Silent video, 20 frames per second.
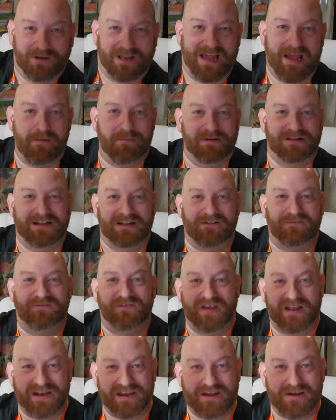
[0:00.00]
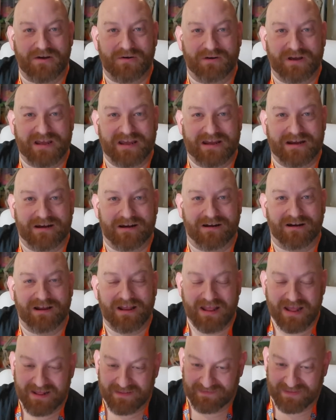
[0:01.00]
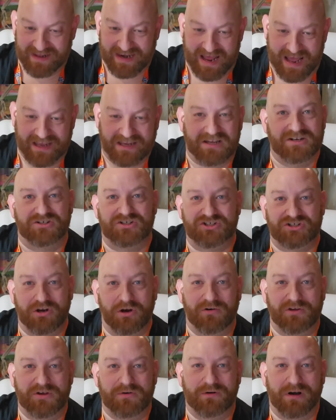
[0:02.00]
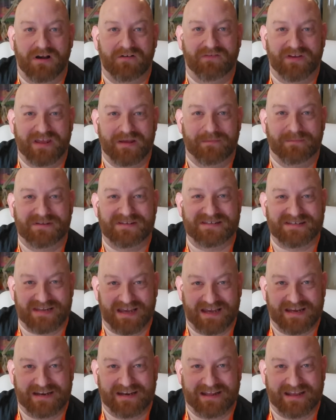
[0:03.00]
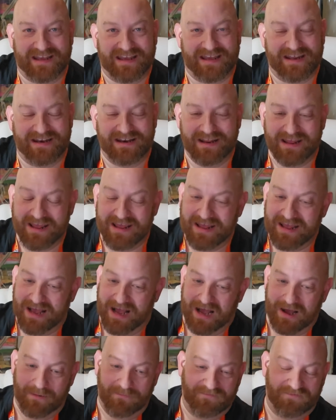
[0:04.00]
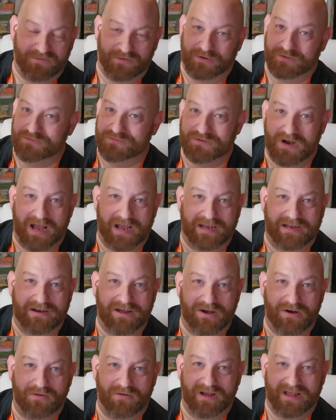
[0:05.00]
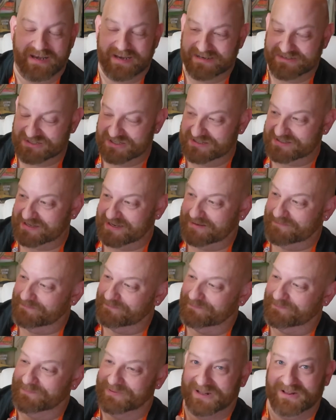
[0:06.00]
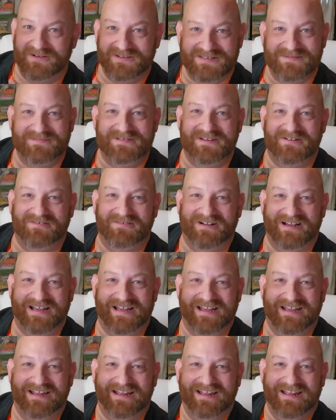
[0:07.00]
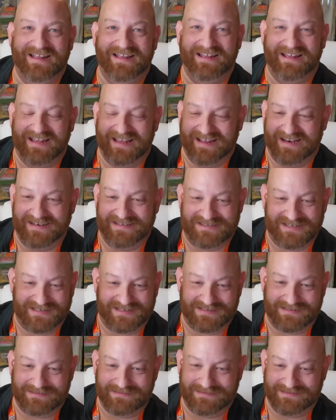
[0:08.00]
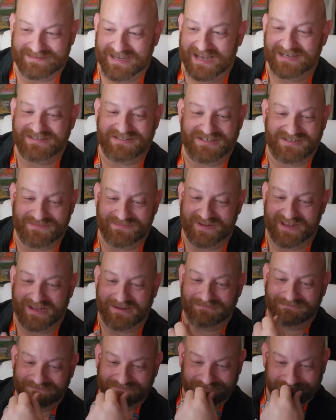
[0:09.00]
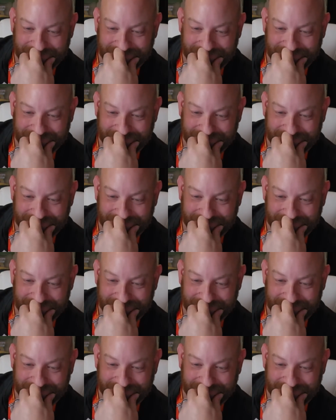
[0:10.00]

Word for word: I have a little video here that I can show you of him signing it. Uh, for Rhino, and it just it blows me away, and it just touches me.